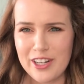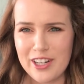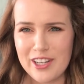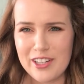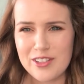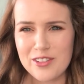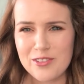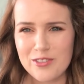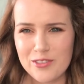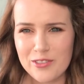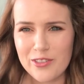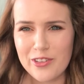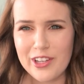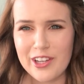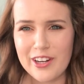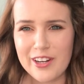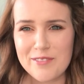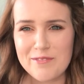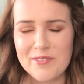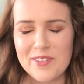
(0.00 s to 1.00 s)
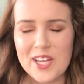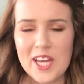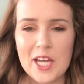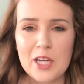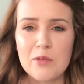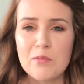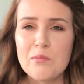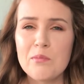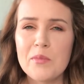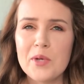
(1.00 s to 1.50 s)
and we are at
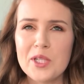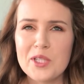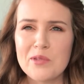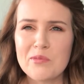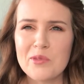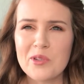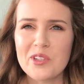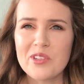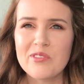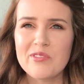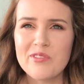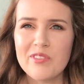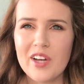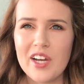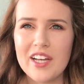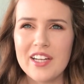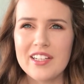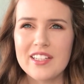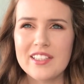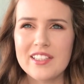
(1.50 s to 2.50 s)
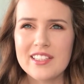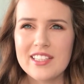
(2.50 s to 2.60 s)
a much more fun,